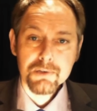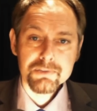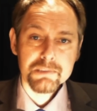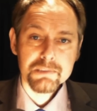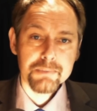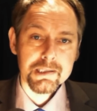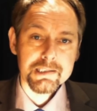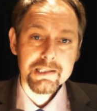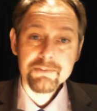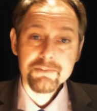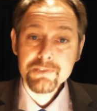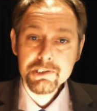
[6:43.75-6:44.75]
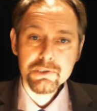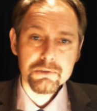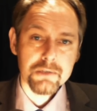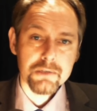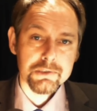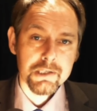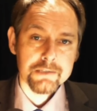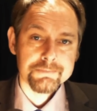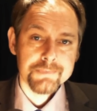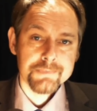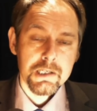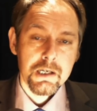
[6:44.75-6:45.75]
profitability for the
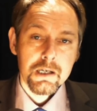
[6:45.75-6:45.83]
Eurozone.